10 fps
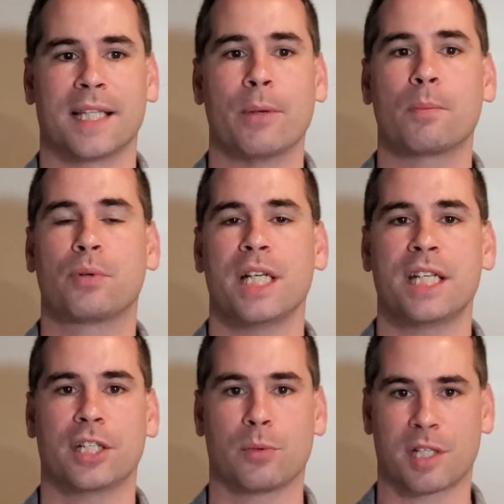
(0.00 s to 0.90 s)
they were
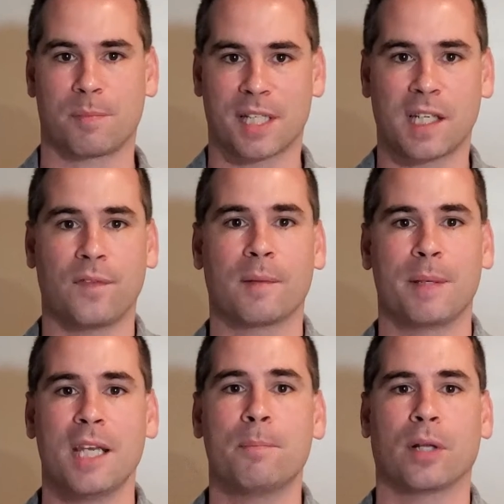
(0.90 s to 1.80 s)
preaching to a specific
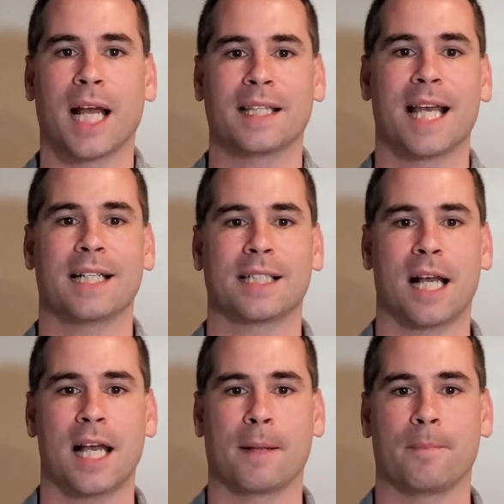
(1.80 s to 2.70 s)
people at that
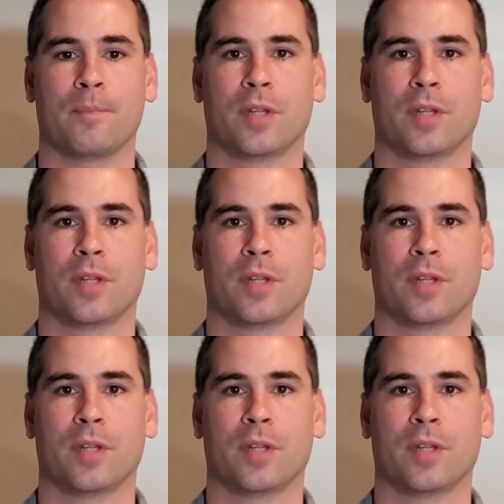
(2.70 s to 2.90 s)
time.